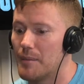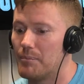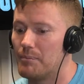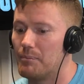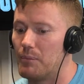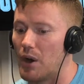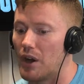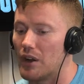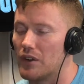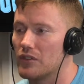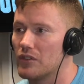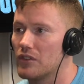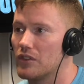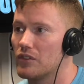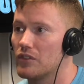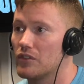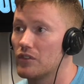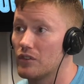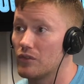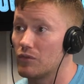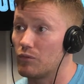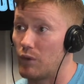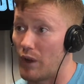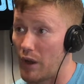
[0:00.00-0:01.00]
But
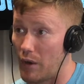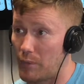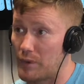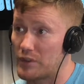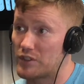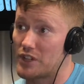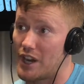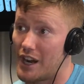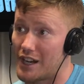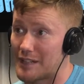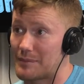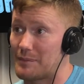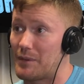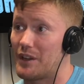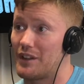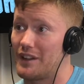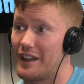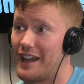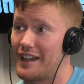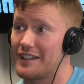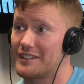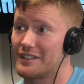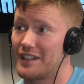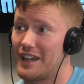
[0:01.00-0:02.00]
what we talked about
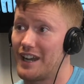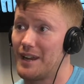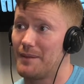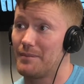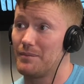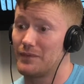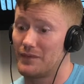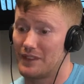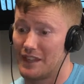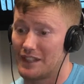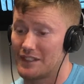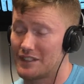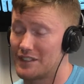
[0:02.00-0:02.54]
last time, that